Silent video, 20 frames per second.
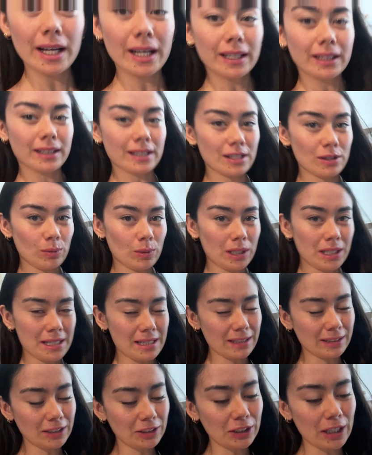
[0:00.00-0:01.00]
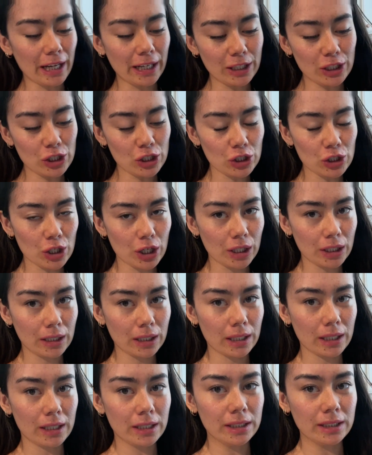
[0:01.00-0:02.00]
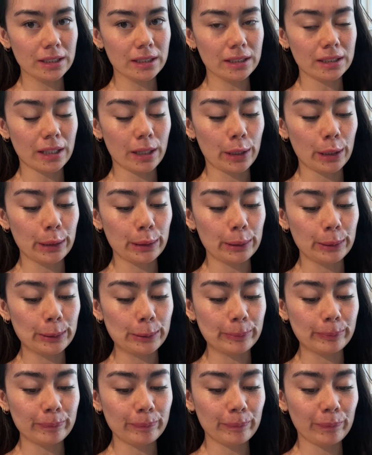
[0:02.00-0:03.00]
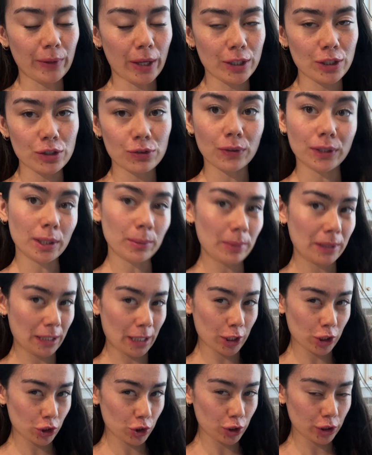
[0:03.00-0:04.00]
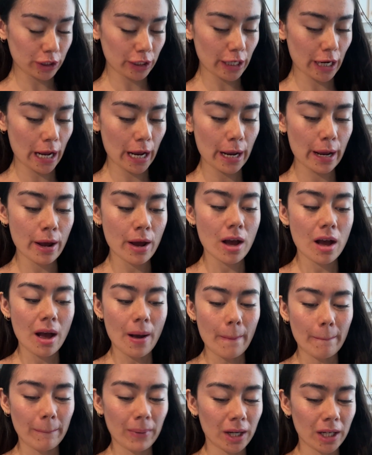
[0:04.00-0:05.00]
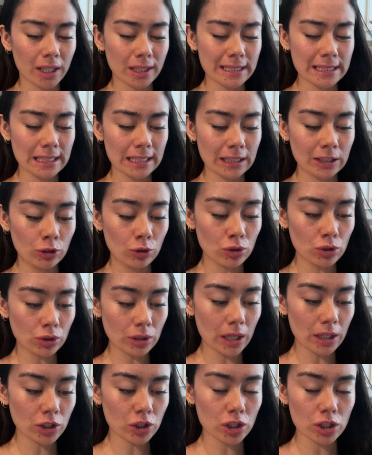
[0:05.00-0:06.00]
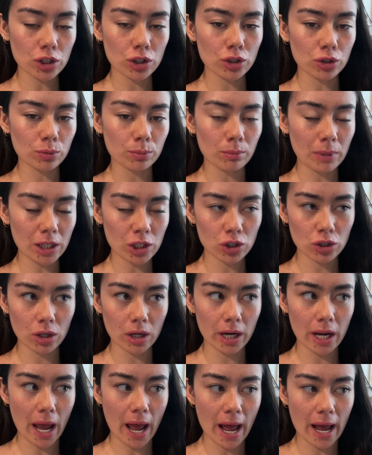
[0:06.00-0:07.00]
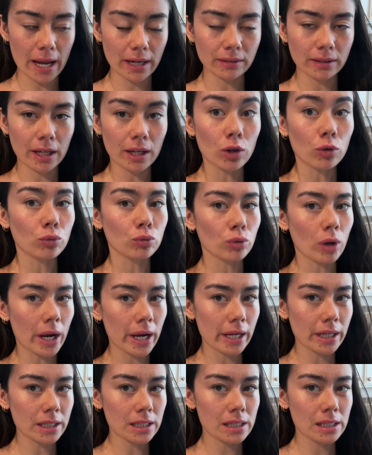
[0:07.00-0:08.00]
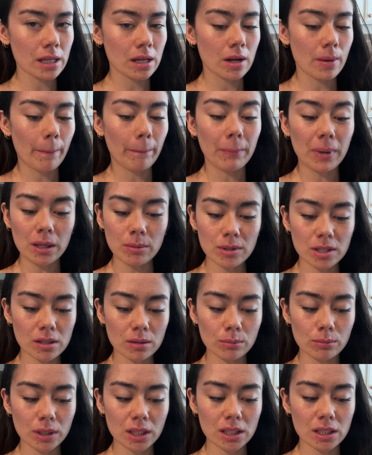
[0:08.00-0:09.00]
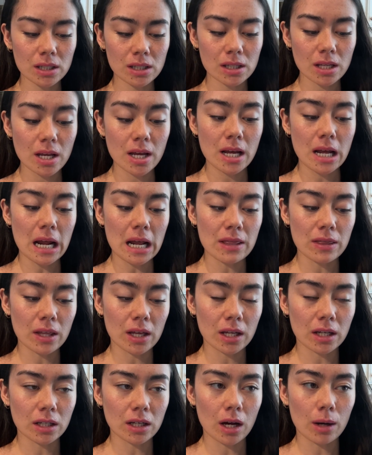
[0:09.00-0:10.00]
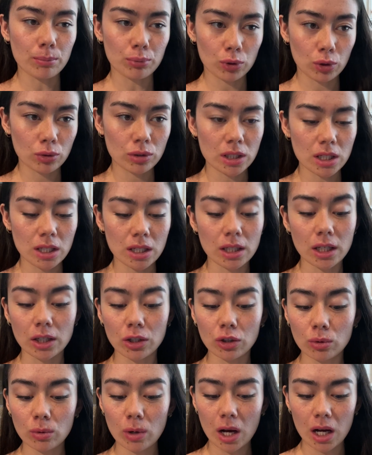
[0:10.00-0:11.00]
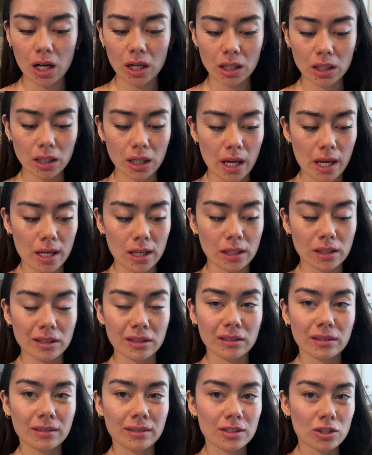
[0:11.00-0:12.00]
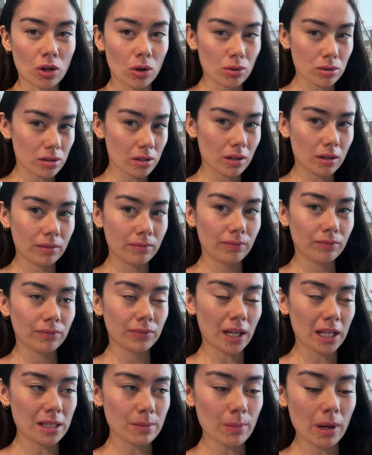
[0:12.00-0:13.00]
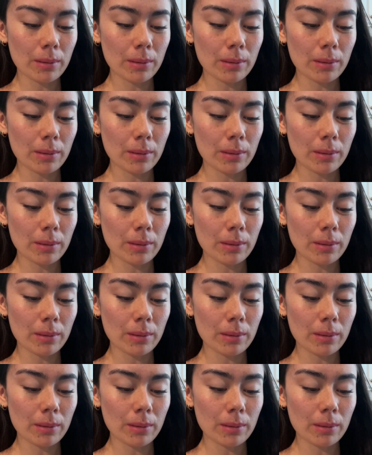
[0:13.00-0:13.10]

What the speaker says: This one is a little extra because I just felt like being extra today. But usually I just make sure I add like rice, maybe some beans, and then a protein and guac and salsa. That's my